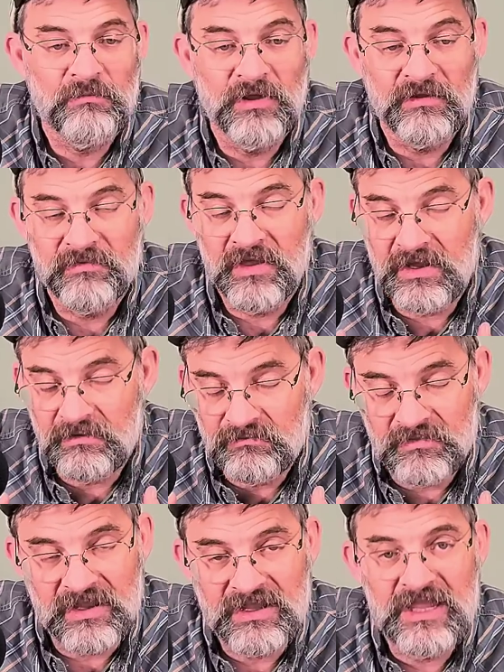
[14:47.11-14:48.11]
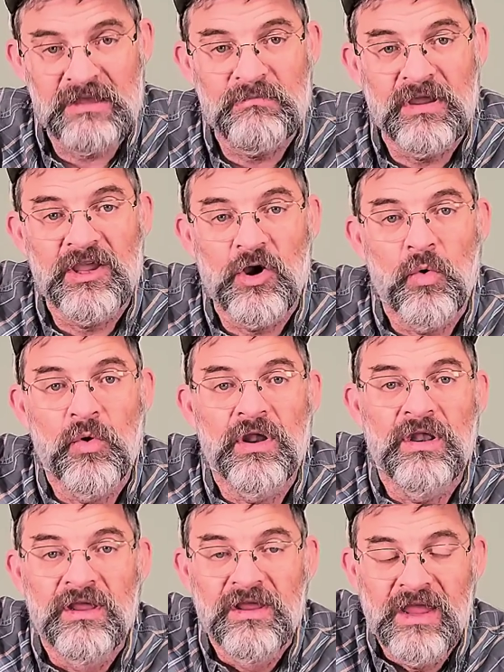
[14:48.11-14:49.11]
but they keep me
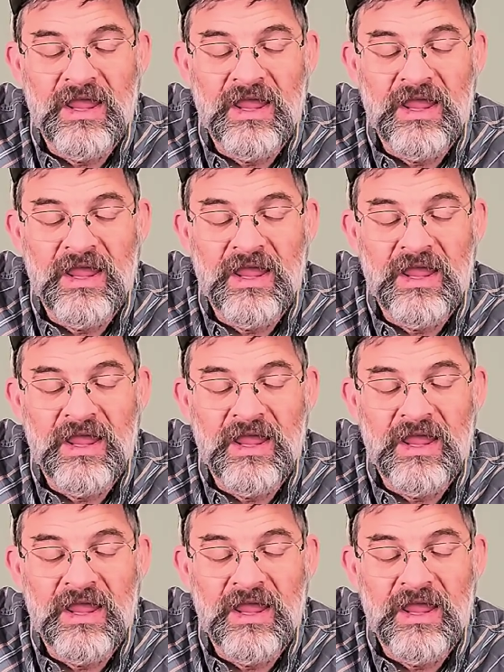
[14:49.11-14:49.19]
going